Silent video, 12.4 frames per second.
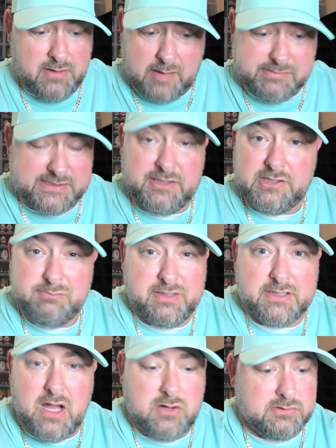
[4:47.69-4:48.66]
I'm serious.
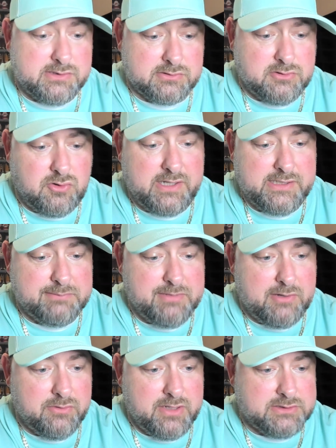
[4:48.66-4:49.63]
McDonald's is crazy,
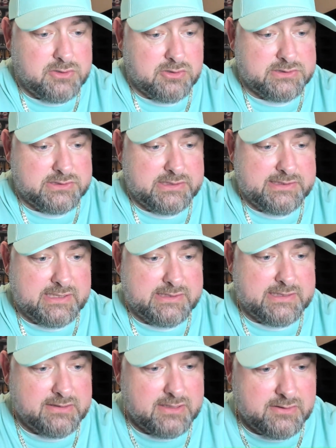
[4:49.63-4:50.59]
man, what they charge in these days.
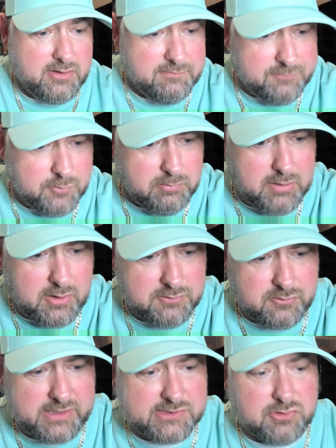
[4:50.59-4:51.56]
They think they're a
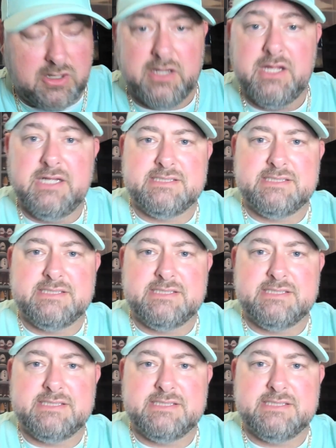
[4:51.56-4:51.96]
full-blown restaurant.